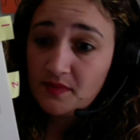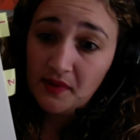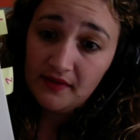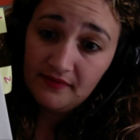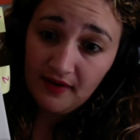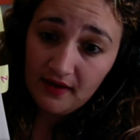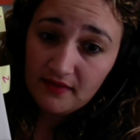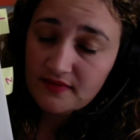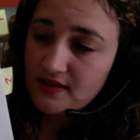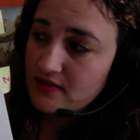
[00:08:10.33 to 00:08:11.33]
by
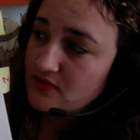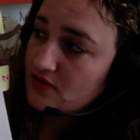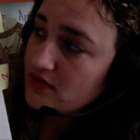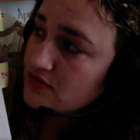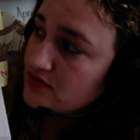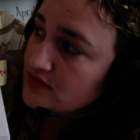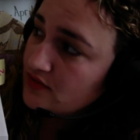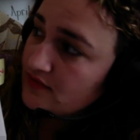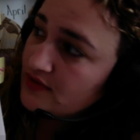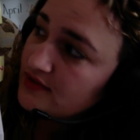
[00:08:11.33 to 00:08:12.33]
5s, 10s, or hundreds. So
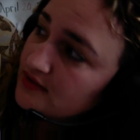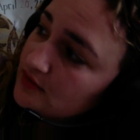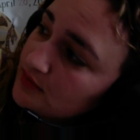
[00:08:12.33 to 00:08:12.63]
if you look at number